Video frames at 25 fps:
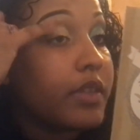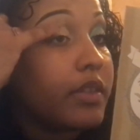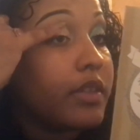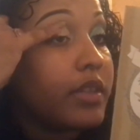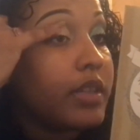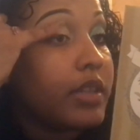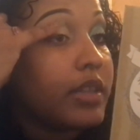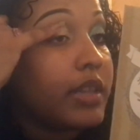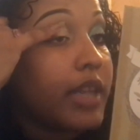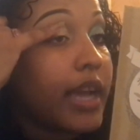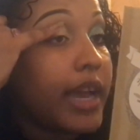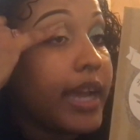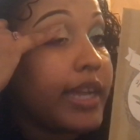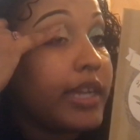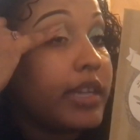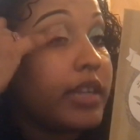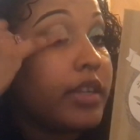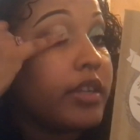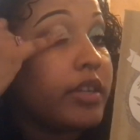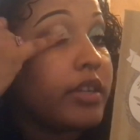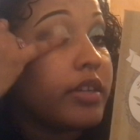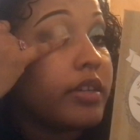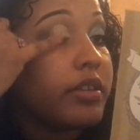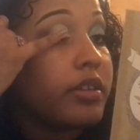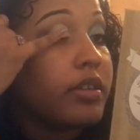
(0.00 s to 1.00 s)
the line
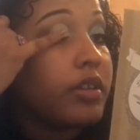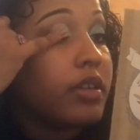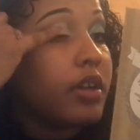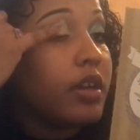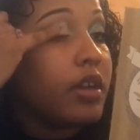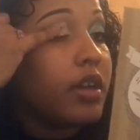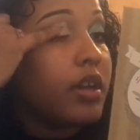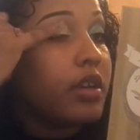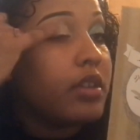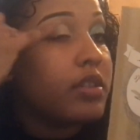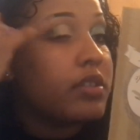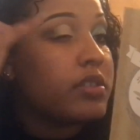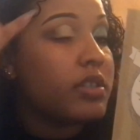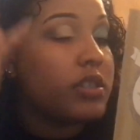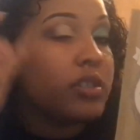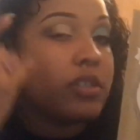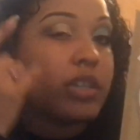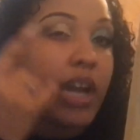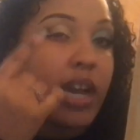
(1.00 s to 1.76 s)
here to